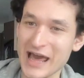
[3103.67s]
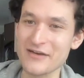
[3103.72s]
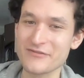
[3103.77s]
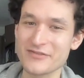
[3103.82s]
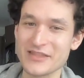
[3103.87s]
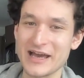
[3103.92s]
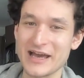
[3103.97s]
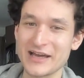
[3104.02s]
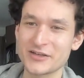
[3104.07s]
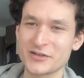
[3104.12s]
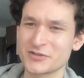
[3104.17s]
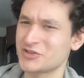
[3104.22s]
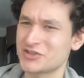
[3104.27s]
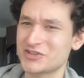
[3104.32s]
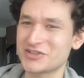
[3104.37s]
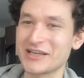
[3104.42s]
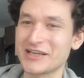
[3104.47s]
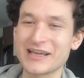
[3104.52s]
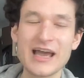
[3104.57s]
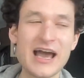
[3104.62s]
that, you're
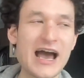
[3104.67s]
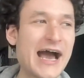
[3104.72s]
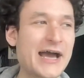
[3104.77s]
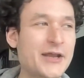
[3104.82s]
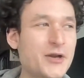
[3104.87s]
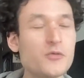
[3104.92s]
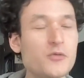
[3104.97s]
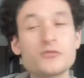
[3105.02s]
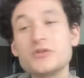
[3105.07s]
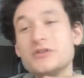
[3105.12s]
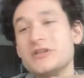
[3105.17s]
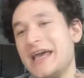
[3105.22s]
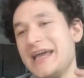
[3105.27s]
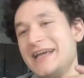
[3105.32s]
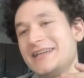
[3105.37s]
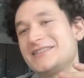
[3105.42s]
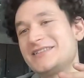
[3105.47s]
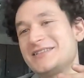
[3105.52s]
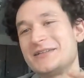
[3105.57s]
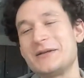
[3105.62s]
just like, I don't
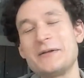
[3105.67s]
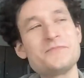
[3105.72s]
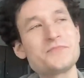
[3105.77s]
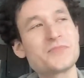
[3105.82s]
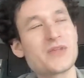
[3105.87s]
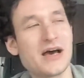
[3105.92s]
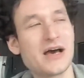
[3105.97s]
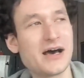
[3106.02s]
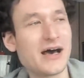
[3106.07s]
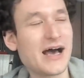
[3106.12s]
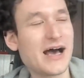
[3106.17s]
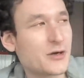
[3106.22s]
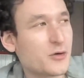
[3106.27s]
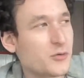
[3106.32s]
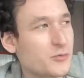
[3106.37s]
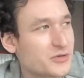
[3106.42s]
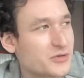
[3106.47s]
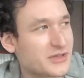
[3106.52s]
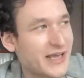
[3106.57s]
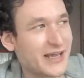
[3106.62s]
relate
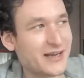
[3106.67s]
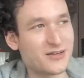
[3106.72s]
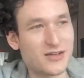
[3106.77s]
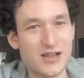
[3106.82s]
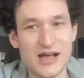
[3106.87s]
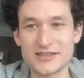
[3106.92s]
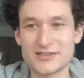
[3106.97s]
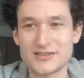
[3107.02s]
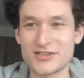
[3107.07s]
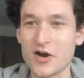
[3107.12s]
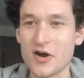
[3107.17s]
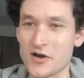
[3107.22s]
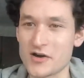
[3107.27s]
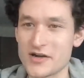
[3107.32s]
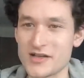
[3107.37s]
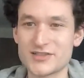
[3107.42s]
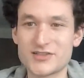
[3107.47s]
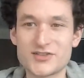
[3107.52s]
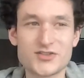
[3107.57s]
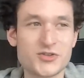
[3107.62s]
a lot to
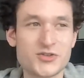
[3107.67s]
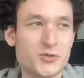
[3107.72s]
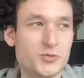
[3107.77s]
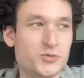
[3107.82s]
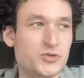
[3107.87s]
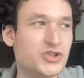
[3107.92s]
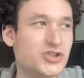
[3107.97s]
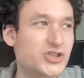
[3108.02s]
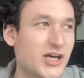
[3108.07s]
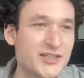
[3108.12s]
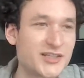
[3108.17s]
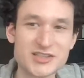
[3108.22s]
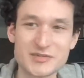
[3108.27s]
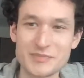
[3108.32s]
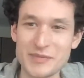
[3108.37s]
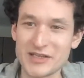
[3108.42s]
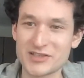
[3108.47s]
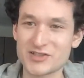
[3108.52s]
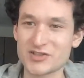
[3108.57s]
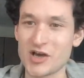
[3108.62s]
artists who just
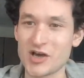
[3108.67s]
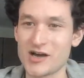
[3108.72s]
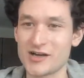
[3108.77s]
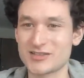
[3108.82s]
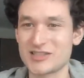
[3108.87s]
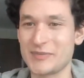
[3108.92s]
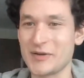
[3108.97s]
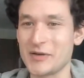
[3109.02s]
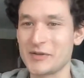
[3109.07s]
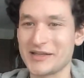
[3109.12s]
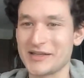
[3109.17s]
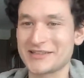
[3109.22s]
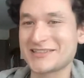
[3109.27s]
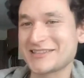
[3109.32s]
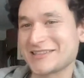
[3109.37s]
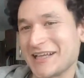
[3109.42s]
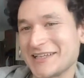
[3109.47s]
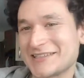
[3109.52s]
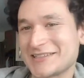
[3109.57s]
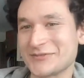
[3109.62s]
make songs about like
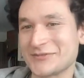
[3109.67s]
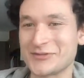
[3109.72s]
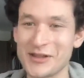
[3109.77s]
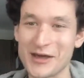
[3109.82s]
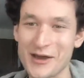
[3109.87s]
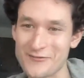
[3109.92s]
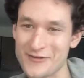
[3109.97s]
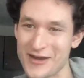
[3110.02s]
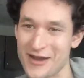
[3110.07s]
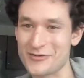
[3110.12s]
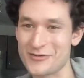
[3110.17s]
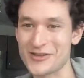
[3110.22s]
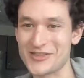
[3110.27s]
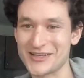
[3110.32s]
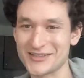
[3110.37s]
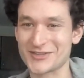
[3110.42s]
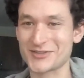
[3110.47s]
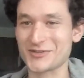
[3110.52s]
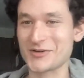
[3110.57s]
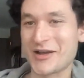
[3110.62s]
slice of life,
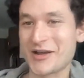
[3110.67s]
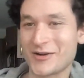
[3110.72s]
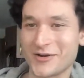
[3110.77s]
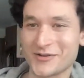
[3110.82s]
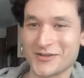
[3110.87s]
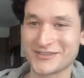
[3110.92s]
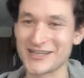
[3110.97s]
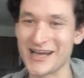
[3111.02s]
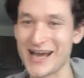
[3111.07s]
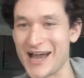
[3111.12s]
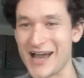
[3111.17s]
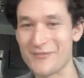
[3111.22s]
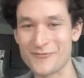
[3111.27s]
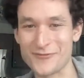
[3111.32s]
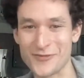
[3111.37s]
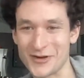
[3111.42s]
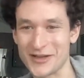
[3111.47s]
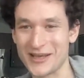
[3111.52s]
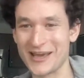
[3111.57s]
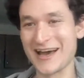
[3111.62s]
everything's great all the time,
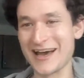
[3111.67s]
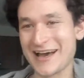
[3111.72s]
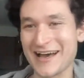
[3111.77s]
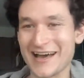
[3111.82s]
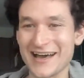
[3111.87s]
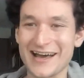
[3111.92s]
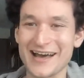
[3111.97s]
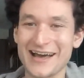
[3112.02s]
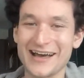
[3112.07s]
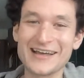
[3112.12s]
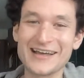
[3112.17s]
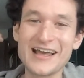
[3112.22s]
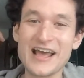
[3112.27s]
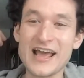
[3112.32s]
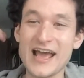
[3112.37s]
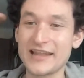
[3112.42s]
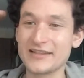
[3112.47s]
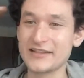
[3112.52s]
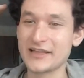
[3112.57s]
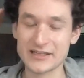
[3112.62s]
funny, ha ha ha,
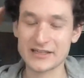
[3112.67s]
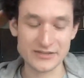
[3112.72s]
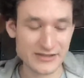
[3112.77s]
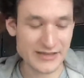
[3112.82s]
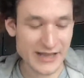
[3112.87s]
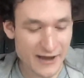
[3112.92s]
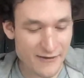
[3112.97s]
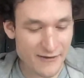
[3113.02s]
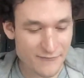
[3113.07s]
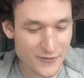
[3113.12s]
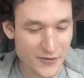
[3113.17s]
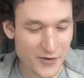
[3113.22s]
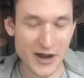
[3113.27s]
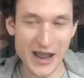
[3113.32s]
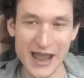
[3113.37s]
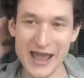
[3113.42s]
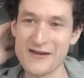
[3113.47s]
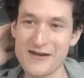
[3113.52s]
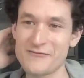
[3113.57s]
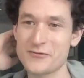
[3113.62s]
and like never
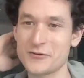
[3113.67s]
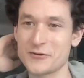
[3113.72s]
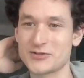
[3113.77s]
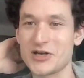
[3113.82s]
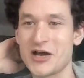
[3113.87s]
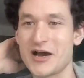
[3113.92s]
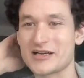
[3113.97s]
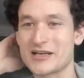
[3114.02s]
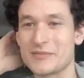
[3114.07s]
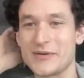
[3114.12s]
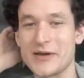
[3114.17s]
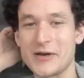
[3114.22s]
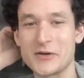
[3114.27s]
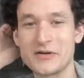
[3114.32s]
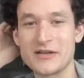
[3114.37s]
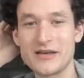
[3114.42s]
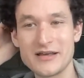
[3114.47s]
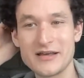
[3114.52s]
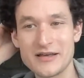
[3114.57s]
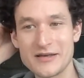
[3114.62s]
ever talk
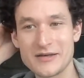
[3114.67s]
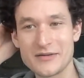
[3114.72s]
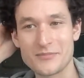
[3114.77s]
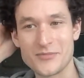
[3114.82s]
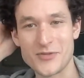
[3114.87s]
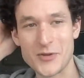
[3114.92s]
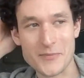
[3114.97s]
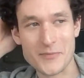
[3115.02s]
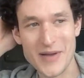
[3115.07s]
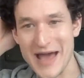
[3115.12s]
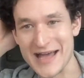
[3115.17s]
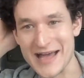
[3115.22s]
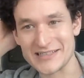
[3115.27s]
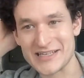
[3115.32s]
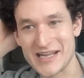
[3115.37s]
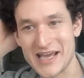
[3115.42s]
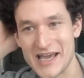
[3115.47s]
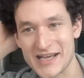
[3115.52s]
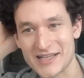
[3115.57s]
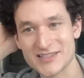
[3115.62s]
about their bad
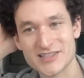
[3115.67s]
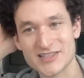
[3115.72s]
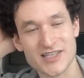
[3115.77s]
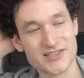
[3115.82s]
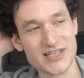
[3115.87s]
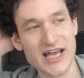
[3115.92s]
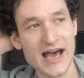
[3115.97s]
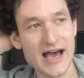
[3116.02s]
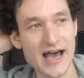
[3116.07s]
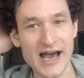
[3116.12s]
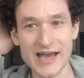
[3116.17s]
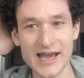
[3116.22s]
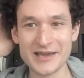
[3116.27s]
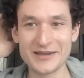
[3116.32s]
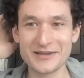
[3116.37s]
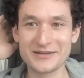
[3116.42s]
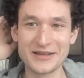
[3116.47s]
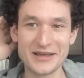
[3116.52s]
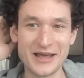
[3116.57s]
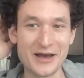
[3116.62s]
days. Because
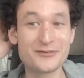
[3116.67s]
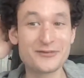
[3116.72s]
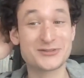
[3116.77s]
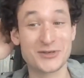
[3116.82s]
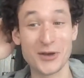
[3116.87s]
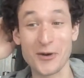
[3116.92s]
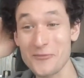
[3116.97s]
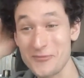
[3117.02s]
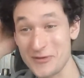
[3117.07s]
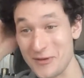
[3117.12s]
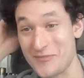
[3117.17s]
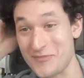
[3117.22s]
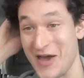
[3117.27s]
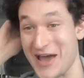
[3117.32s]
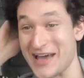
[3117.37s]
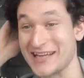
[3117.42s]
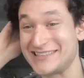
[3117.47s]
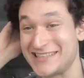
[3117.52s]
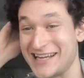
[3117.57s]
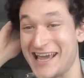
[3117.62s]
I have so many
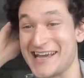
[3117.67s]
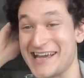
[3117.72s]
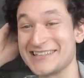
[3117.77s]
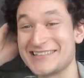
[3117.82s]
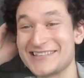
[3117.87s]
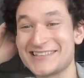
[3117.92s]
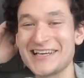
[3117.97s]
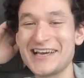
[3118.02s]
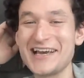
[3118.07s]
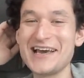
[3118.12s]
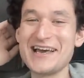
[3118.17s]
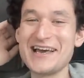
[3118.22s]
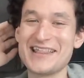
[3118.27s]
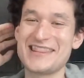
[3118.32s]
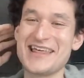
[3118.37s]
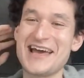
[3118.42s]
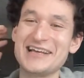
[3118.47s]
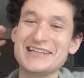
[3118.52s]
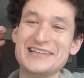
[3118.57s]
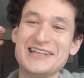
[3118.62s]
bad days
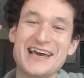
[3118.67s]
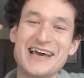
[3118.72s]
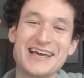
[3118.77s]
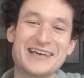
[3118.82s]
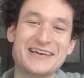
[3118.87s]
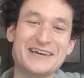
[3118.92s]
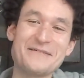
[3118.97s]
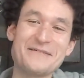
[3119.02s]
that like